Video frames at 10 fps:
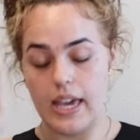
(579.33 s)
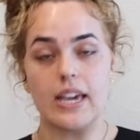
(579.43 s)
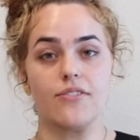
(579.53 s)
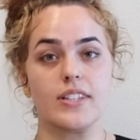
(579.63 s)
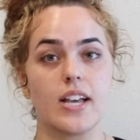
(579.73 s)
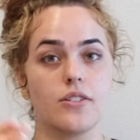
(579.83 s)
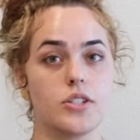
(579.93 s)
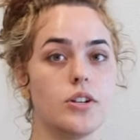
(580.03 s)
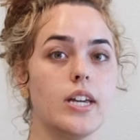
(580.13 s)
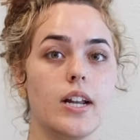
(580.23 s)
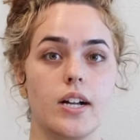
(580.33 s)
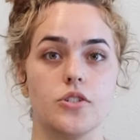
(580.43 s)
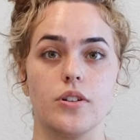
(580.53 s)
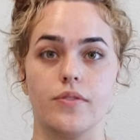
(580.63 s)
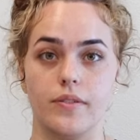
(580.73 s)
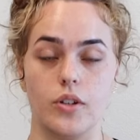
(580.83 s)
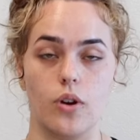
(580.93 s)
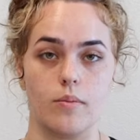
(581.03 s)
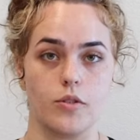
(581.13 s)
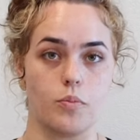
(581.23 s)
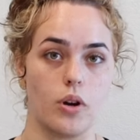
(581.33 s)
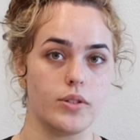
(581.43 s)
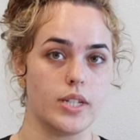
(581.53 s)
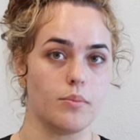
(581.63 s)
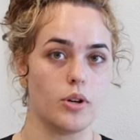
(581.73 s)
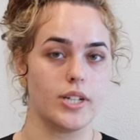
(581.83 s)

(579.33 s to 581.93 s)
If it tells you to eat 150 grams of protein per